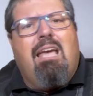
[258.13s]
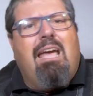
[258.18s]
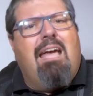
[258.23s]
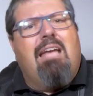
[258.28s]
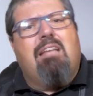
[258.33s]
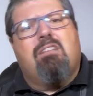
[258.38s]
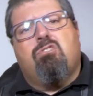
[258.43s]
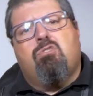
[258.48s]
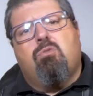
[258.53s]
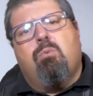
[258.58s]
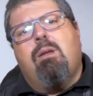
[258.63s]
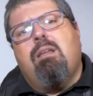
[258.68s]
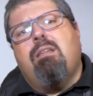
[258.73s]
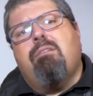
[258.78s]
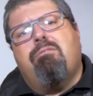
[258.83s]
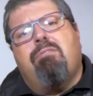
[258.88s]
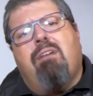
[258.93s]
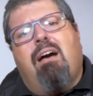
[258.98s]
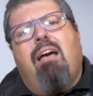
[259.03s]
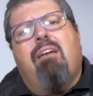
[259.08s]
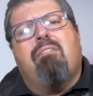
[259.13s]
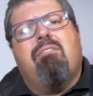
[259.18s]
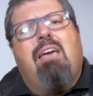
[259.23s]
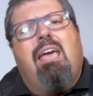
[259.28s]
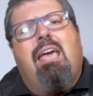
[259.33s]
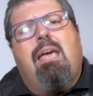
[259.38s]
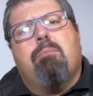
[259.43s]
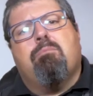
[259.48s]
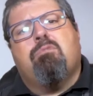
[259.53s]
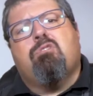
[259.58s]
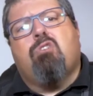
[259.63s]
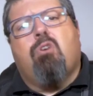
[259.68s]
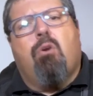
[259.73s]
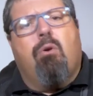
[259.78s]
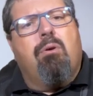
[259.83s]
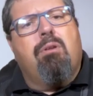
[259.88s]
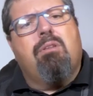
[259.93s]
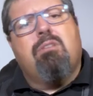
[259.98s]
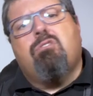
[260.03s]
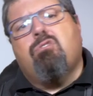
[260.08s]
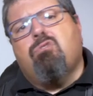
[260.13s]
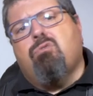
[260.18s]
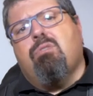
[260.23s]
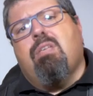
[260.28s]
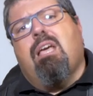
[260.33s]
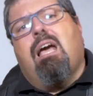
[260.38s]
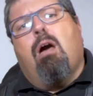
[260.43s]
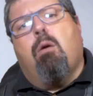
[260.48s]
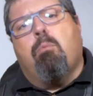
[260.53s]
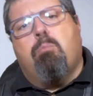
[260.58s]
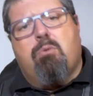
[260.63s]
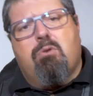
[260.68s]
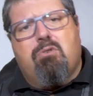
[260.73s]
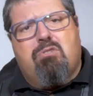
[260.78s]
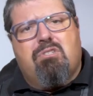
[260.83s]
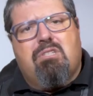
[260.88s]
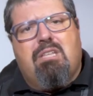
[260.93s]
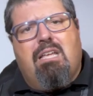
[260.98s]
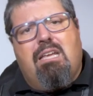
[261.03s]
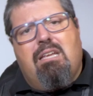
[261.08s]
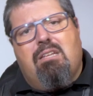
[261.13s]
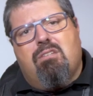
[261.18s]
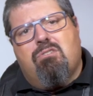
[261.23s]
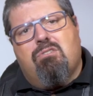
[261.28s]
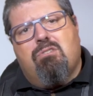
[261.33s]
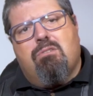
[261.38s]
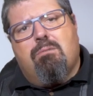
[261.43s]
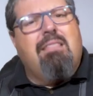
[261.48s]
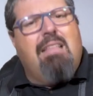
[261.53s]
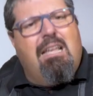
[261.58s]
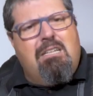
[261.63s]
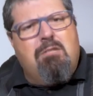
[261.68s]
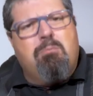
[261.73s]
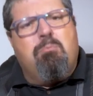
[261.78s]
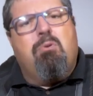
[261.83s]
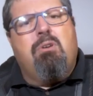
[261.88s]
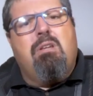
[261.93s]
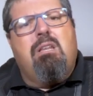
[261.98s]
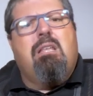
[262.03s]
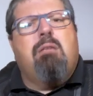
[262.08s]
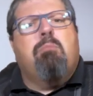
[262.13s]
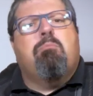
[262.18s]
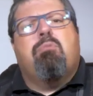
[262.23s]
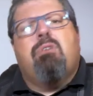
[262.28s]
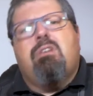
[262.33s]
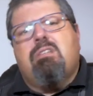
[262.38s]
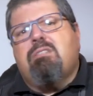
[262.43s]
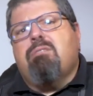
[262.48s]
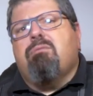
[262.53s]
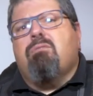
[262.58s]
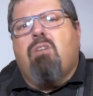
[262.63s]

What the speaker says: and 25 amps current to the output stage. That's pretty impressive